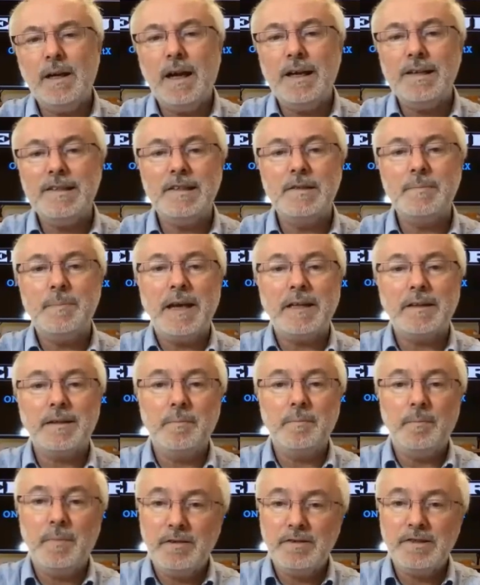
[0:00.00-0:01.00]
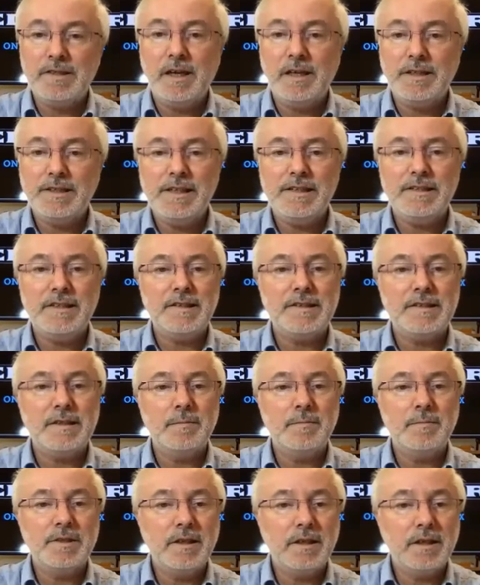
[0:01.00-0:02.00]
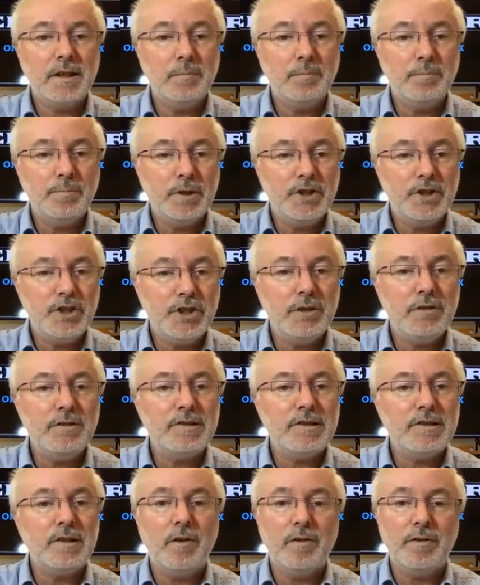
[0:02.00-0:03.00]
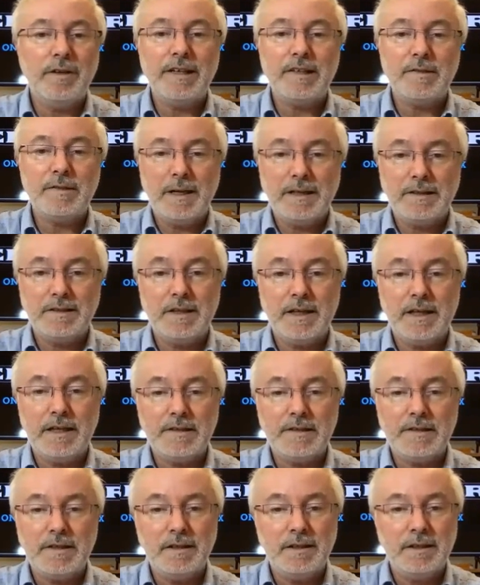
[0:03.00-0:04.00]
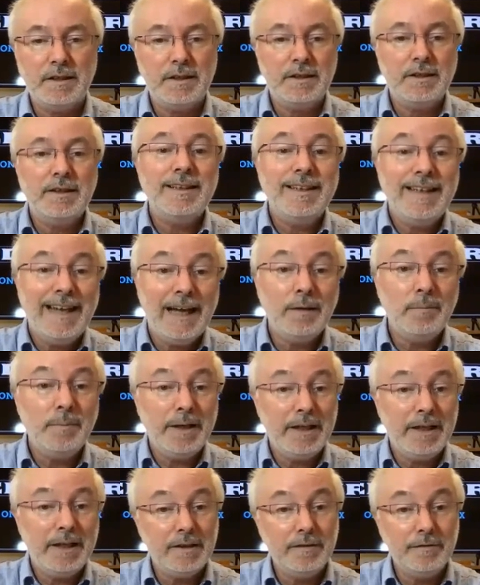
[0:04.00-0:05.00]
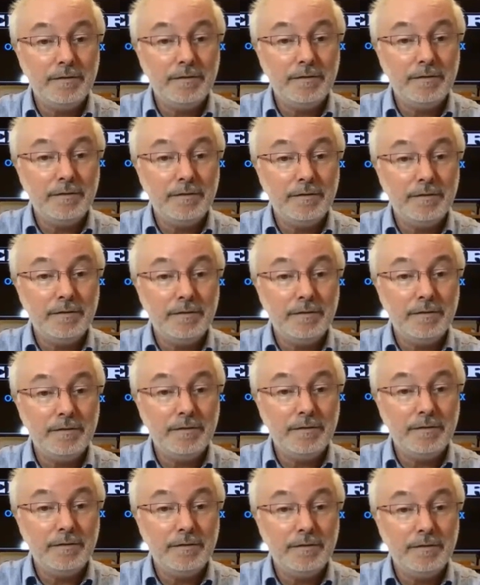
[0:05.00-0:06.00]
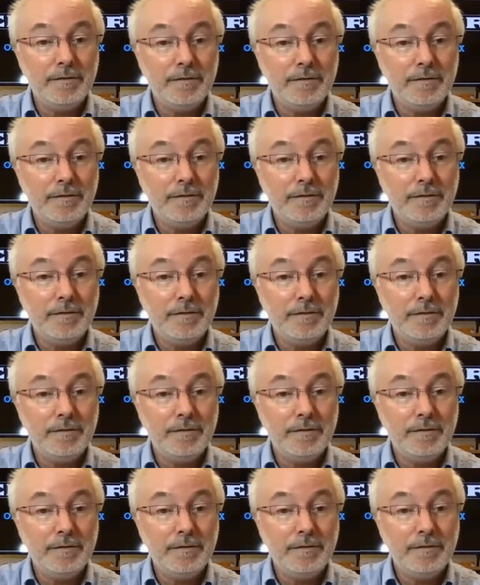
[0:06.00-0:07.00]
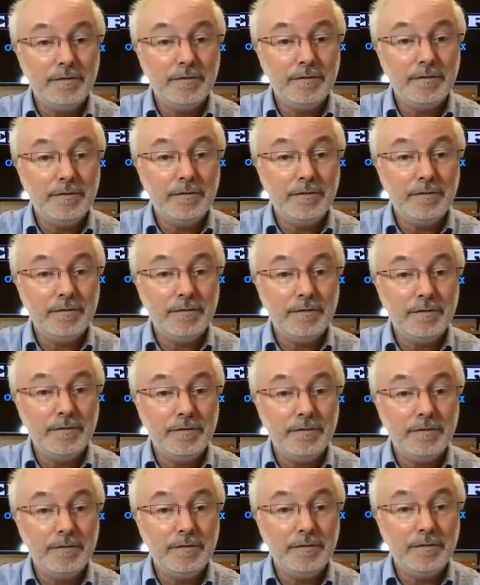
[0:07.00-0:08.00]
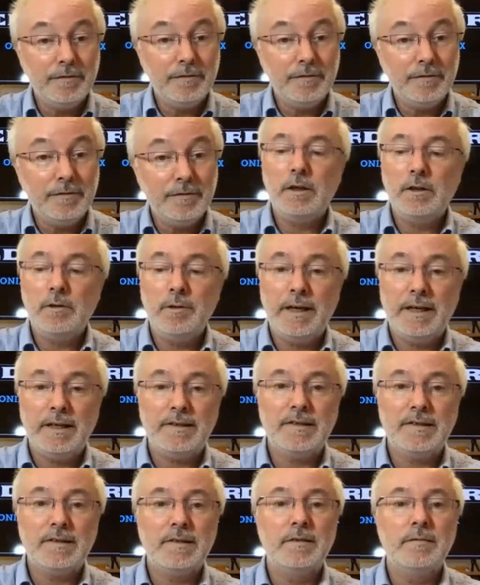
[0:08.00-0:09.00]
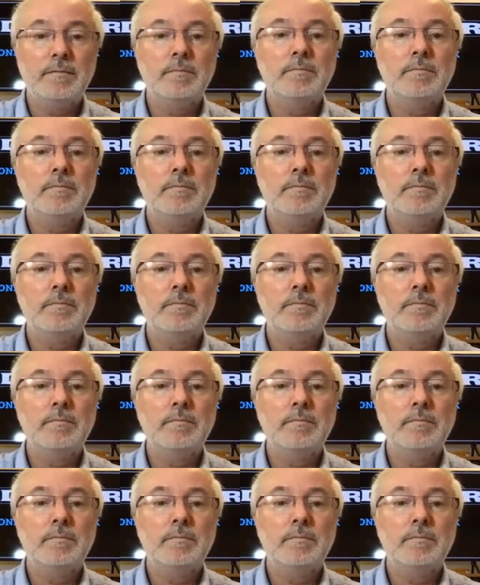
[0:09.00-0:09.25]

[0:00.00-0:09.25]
I suspect that most IT systems that can produce ONIX metadata can be configured to do this automatically. Chris.